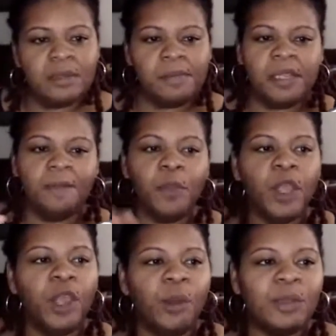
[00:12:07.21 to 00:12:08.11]
to me,
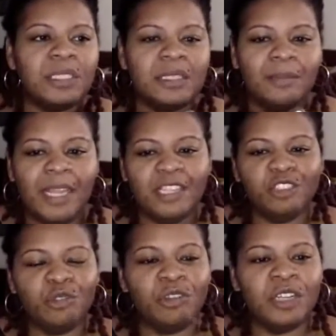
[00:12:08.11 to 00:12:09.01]
was to make
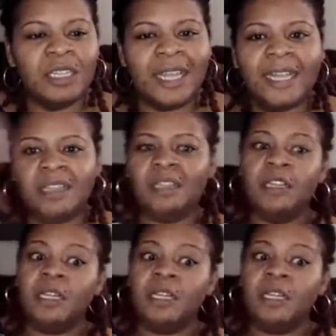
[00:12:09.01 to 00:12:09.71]
sure that I